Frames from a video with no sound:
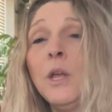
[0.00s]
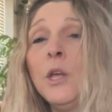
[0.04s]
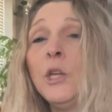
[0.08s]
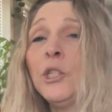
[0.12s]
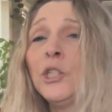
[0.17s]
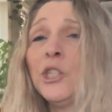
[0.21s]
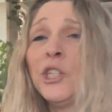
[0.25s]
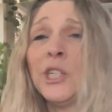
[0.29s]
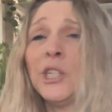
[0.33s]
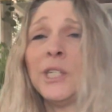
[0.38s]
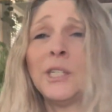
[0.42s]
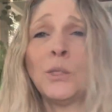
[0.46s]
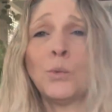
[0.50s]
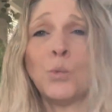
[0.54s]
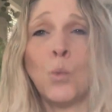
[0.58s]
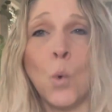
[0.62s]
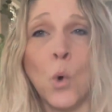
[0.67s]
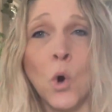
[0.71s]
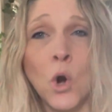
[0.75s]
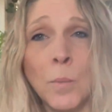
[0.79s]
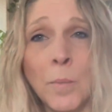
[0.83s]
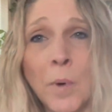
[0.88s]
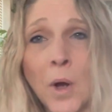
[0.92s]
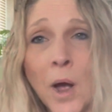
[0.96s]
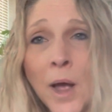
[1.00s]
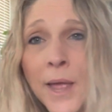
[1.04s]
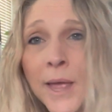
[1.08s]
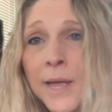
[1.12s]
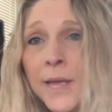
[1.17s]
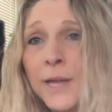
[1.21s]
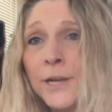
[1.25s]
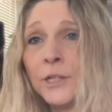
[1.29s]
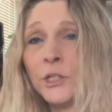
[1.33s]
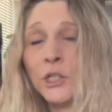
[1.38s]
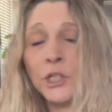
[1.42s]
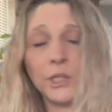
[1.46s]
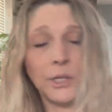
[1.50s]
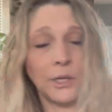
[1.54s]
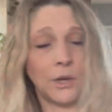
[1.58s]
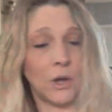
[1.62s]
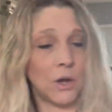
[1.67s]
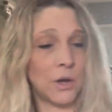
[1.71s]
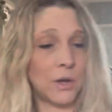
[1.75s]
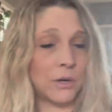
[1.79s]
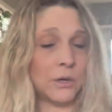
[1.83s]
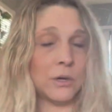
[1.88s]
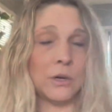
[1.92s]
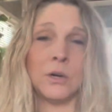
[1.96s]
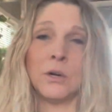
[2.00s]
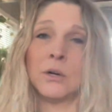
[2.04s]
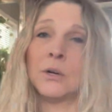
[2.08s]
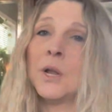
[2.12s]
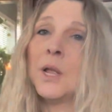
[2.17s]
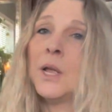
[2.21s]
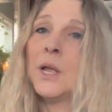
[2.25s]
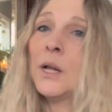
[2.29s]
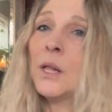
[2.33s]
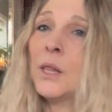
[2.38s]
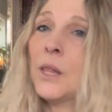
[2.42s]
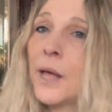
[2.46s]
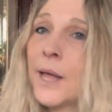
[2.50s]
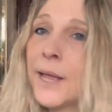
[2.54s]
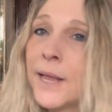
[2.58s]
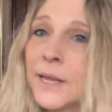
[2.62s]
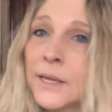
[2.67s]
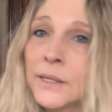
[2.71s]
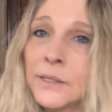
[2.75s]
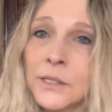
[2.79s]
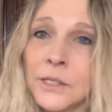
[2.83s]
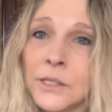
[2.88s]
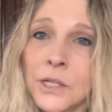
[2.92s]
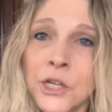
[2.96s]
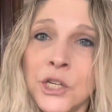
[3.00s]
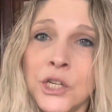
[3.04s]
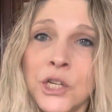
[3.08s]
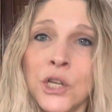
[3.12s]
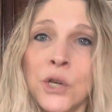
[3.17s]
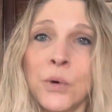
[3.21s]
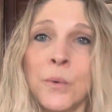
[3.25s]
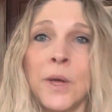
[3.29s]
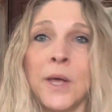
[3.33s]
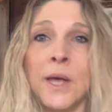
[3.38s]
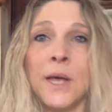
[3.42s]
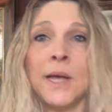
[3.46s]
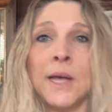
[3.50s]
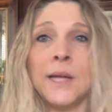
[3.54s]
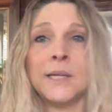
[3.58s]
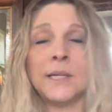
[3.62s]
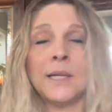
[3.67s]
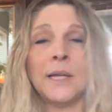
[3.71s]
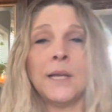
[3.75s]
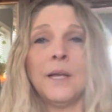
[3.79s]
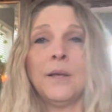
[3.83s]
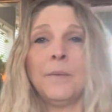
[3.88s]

She swore by it. She got her clients to do it.